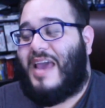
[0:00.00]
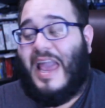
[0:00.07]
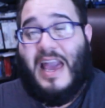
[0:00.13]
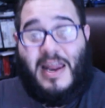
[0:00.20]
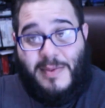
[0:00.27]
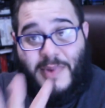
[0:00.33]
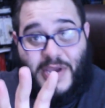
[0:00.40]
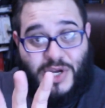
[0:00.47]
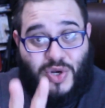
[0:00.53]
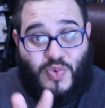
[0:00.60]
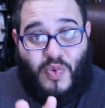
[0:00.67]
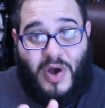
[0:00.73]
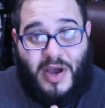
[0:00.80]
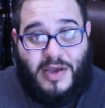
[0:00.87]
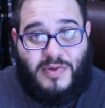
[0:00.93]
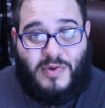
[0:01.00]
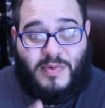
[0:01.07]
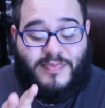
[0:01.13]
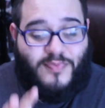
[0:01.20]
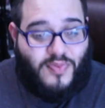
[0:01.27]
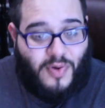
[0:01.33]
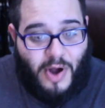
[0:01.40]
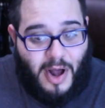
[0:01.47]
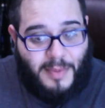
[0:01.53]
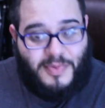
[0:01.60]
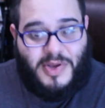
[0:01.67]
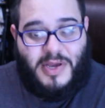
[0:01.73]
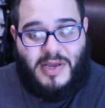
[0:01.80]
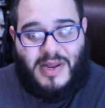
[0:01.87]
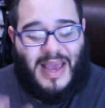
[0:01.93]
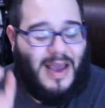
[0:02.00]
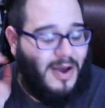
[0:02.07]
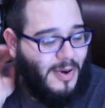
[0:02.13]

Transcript: animation wise was probably,